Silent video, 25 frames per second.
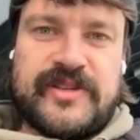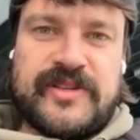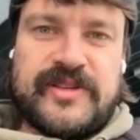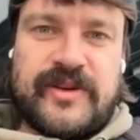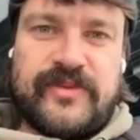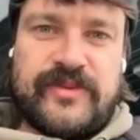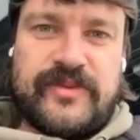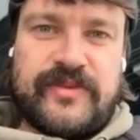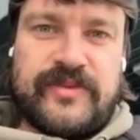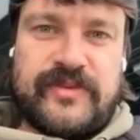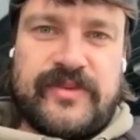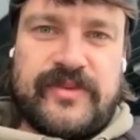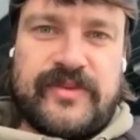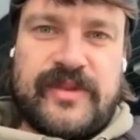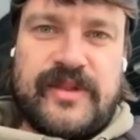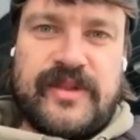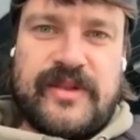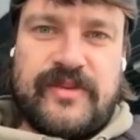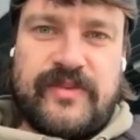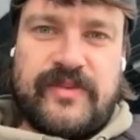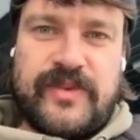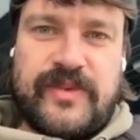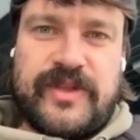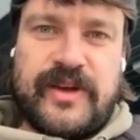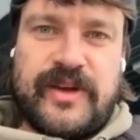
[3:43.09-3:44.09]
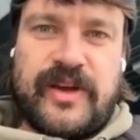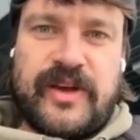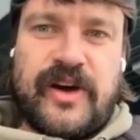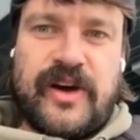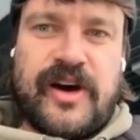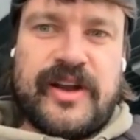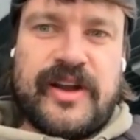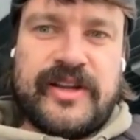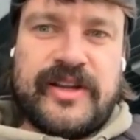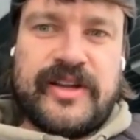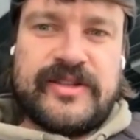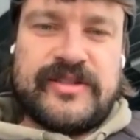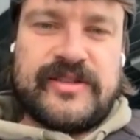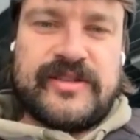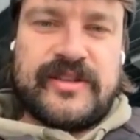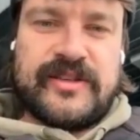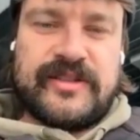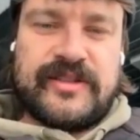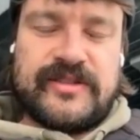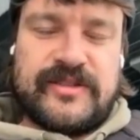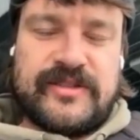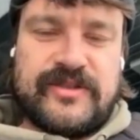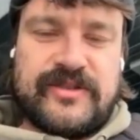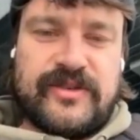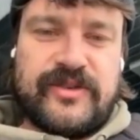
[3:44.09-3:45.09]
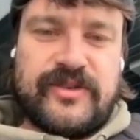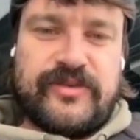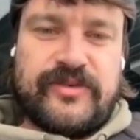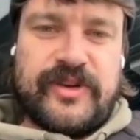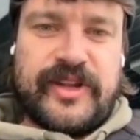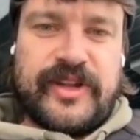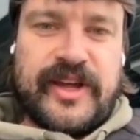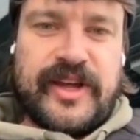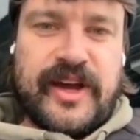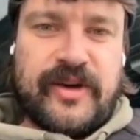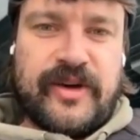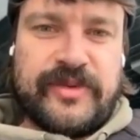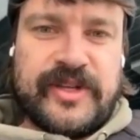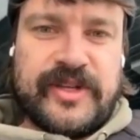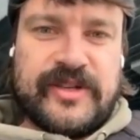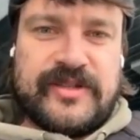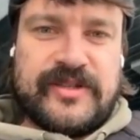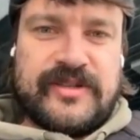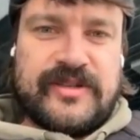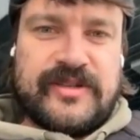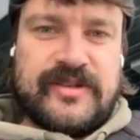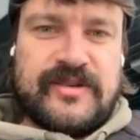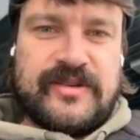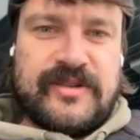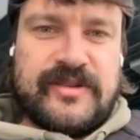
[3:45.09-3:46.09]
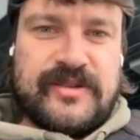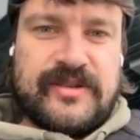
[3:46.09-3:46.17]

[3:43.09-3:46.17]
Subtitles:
So with the guidance, it sort of really helped us.